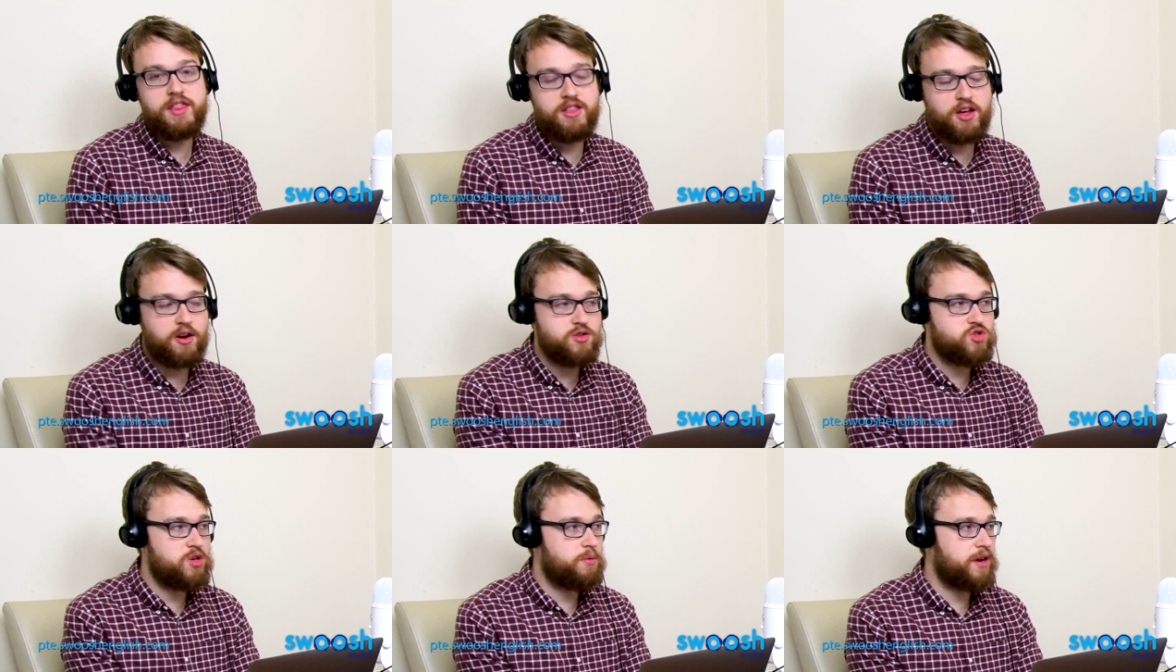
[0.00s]
The other
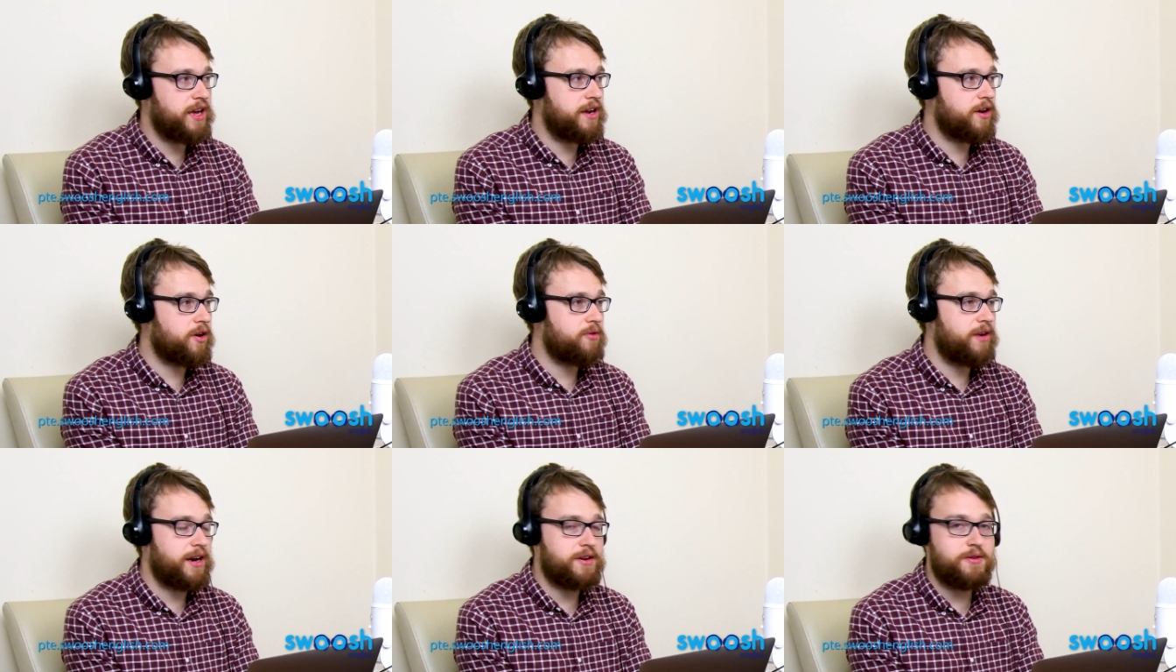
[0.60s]
2 were
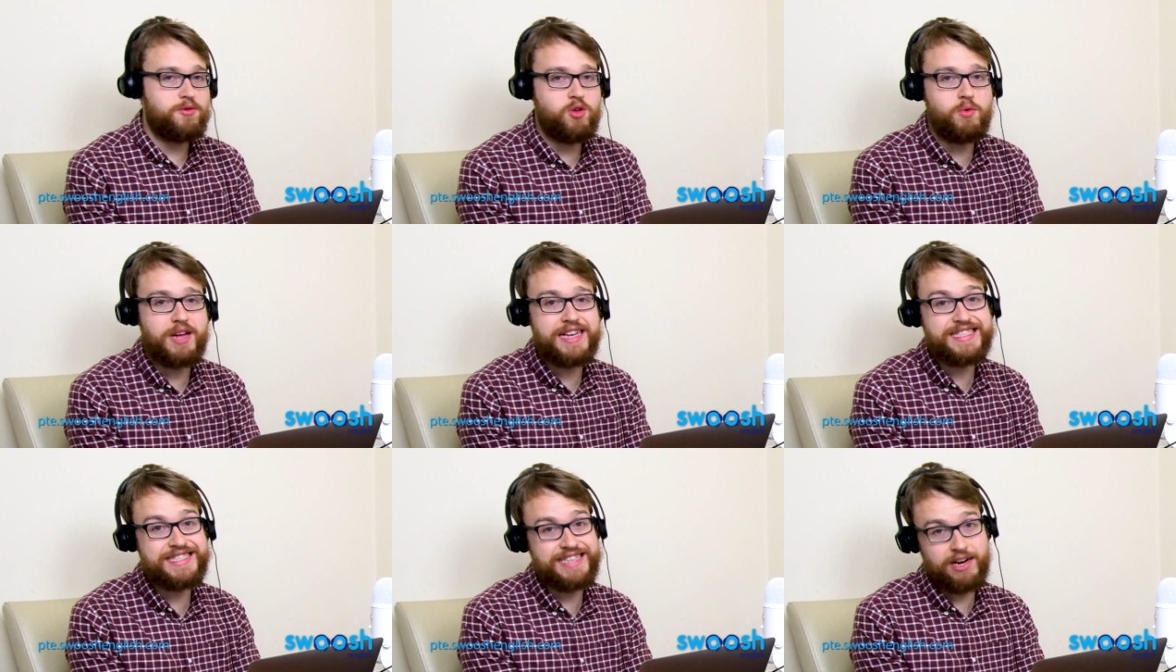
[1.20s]
incorrect. You would
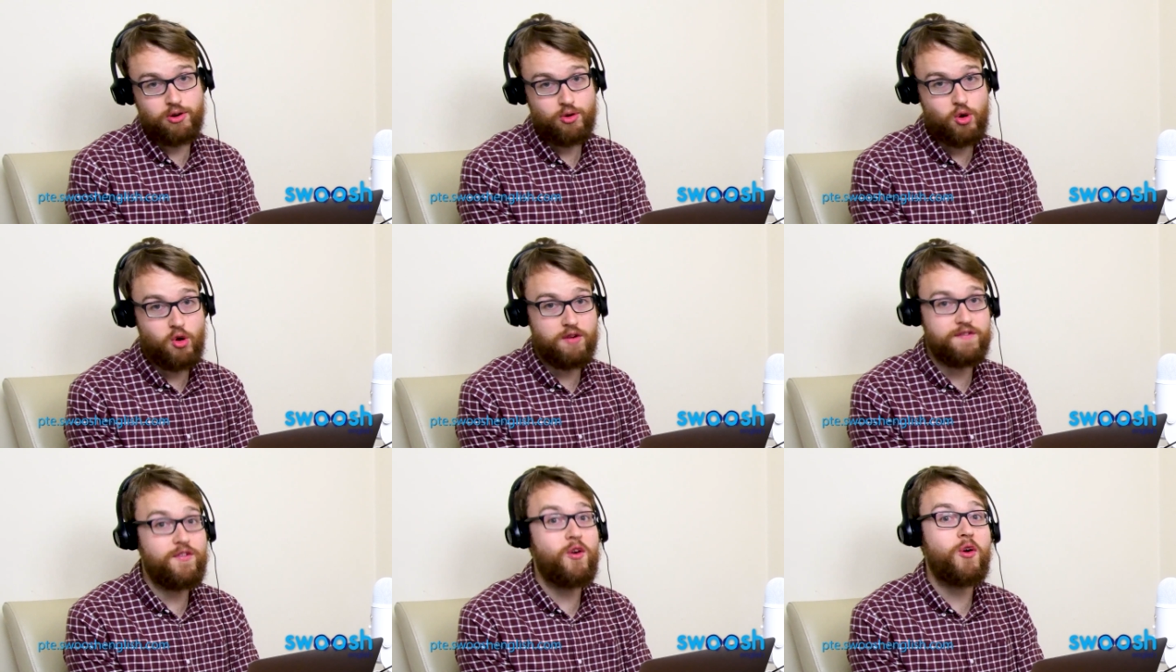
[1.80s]
get
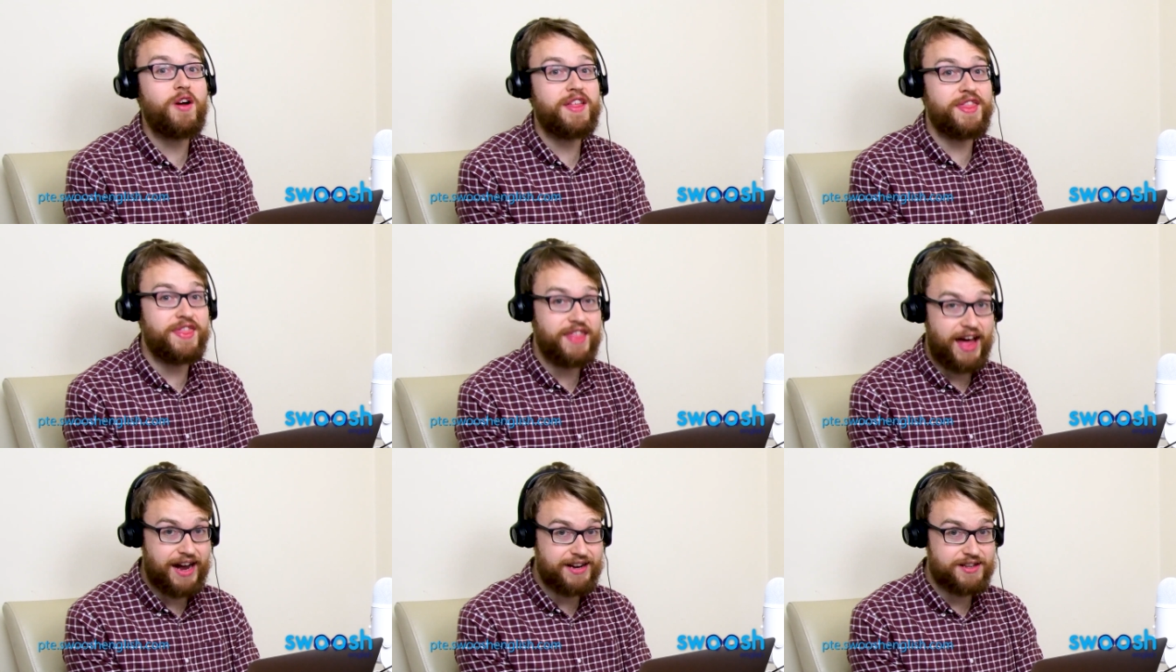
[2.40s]
0 for
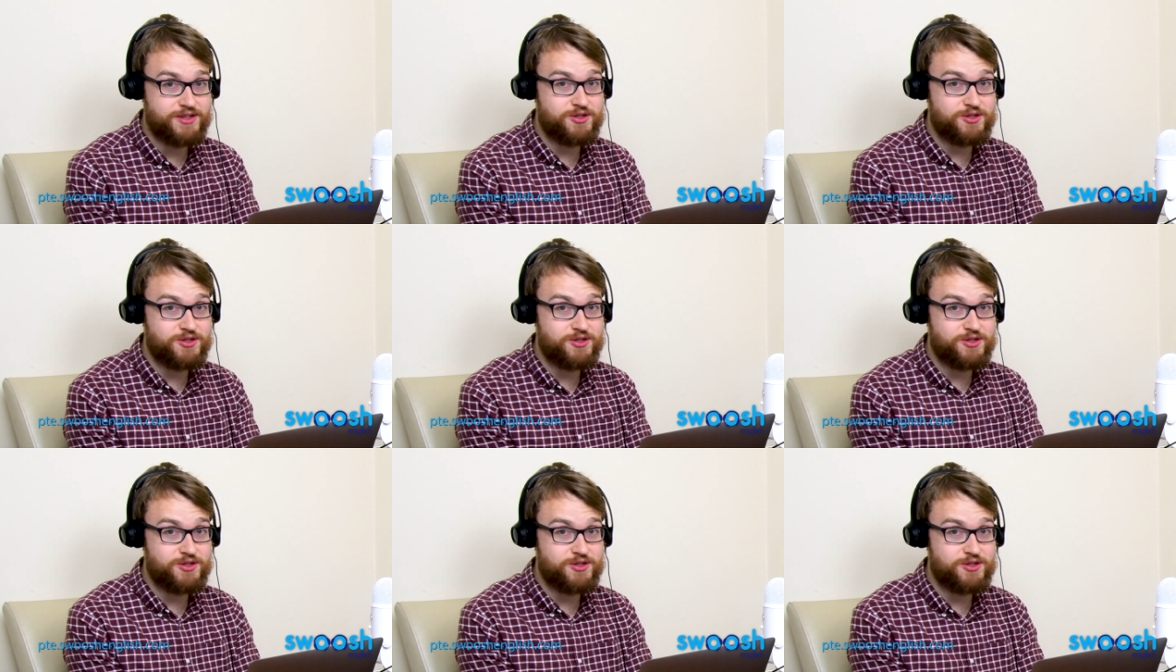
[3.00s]
that.